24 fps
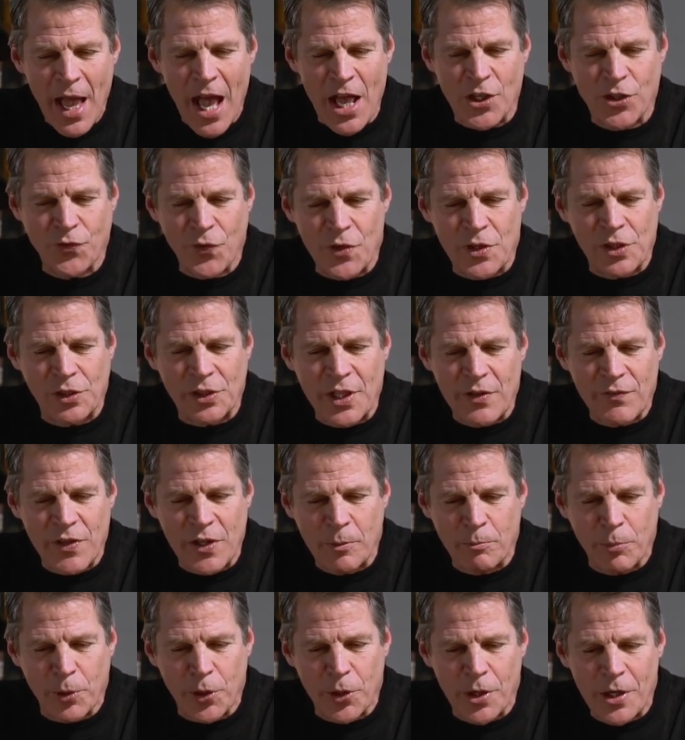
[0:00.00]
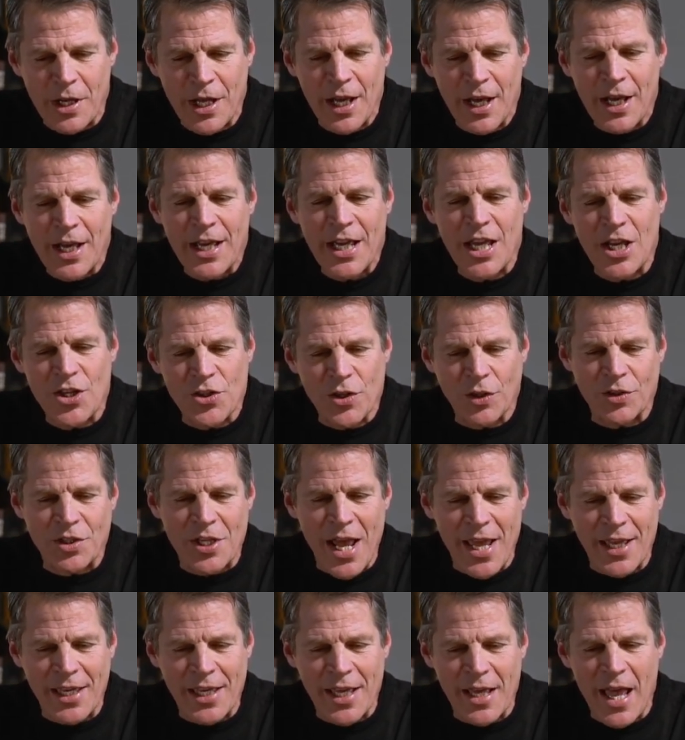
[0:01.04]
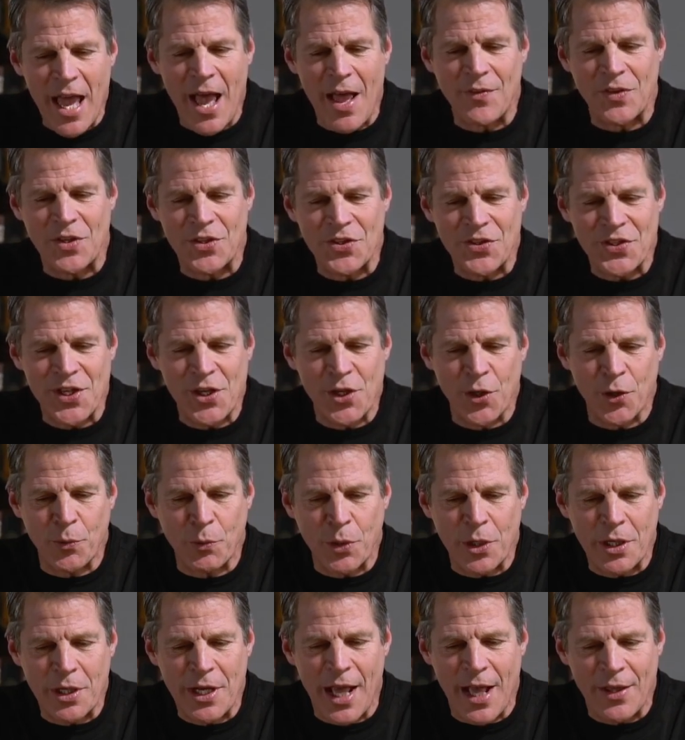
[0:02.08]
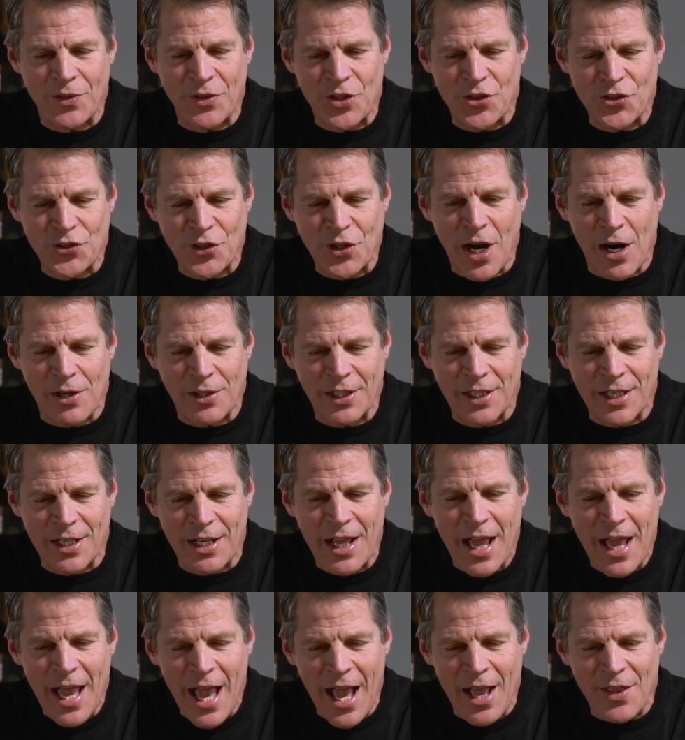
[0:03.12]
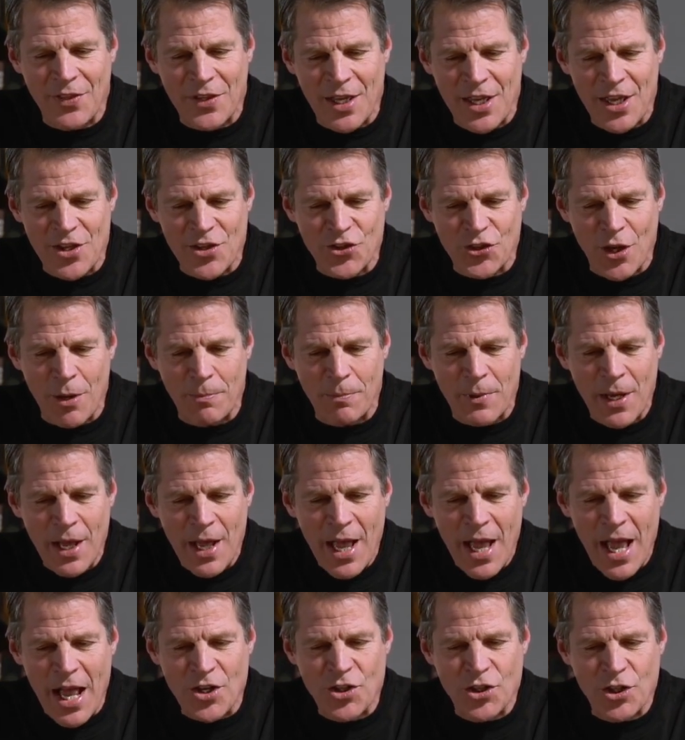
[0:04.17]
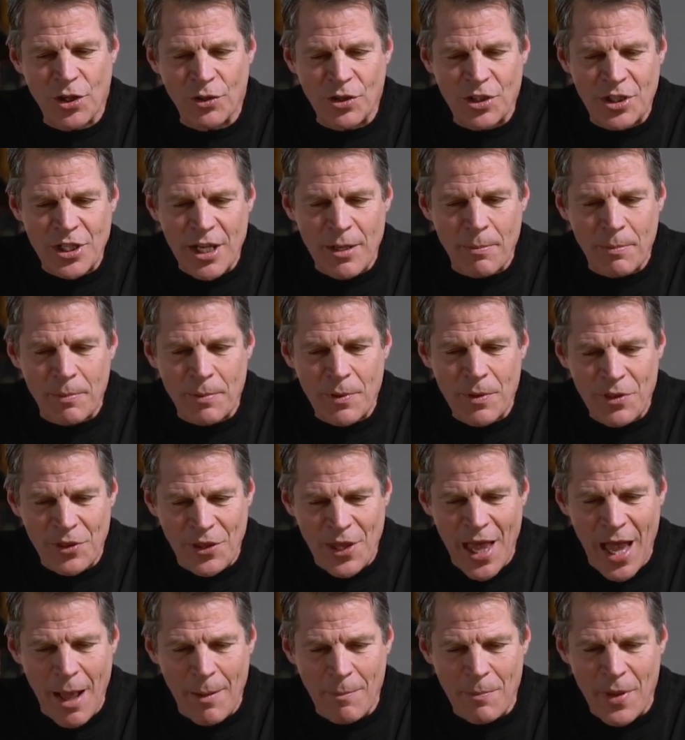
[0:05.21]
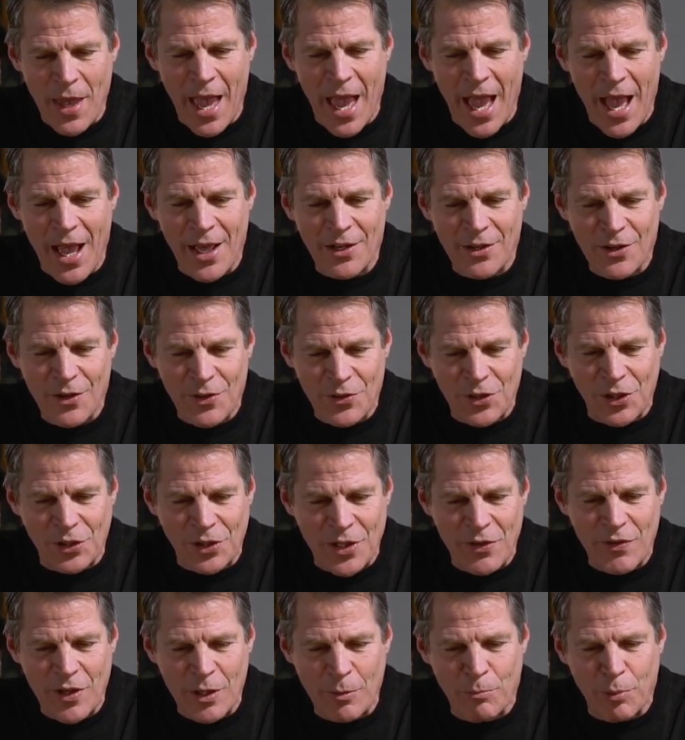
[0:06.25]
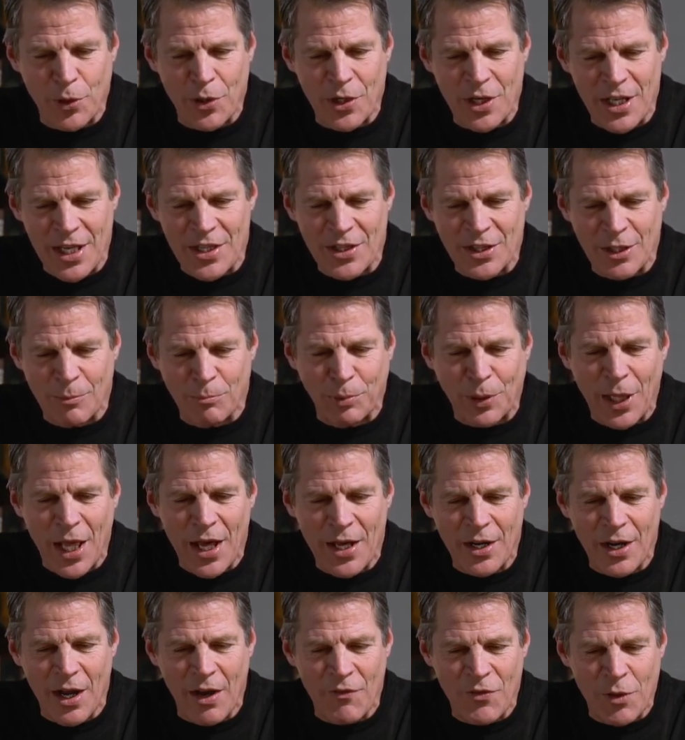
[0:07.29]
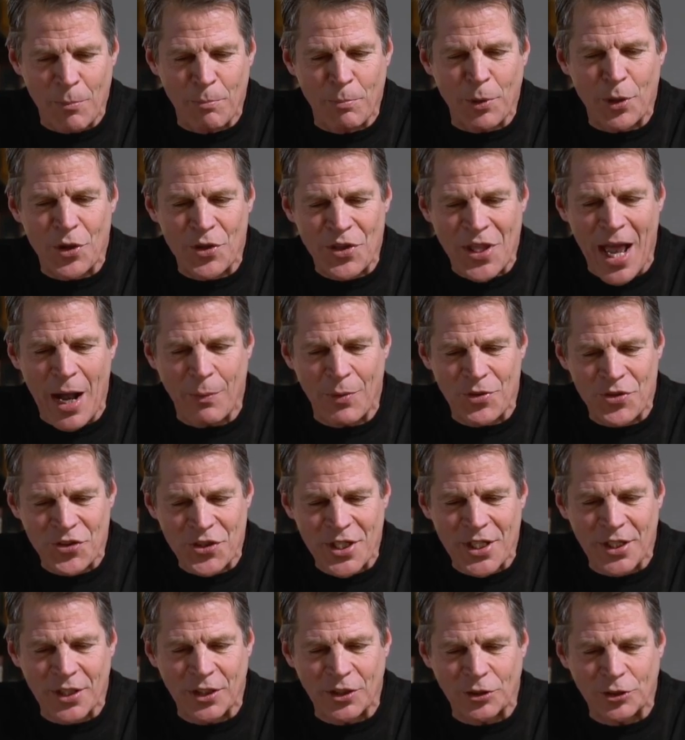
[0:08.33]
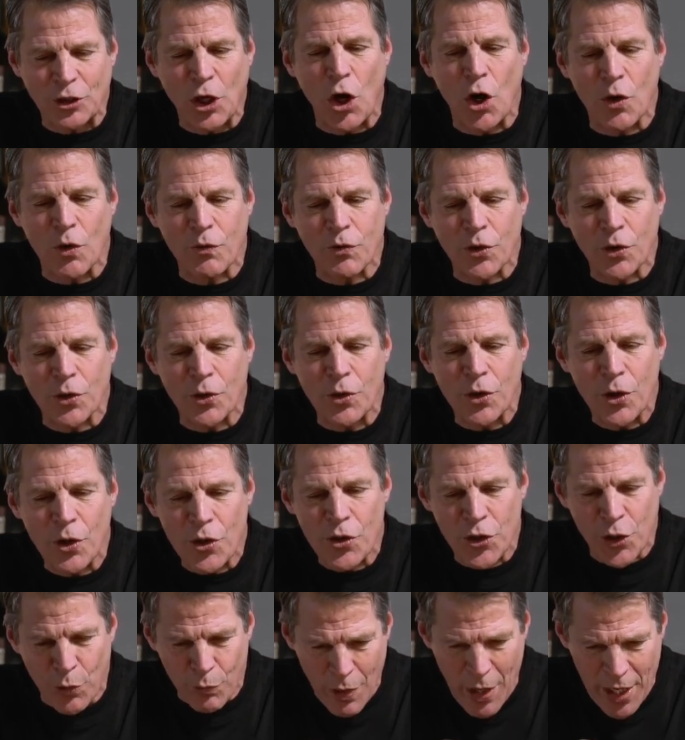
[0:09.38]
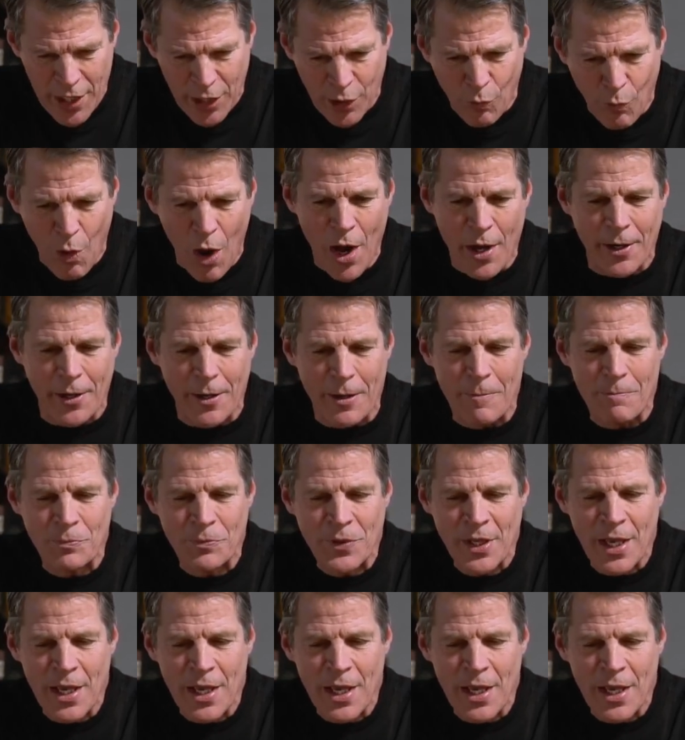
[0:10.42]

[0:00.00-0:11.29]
As for the living bird, he shall take it, and the cedar wood, and the scarlet, and the hyssop, and shall dip them and the living bird in the blood of the bird that was killed over the running water.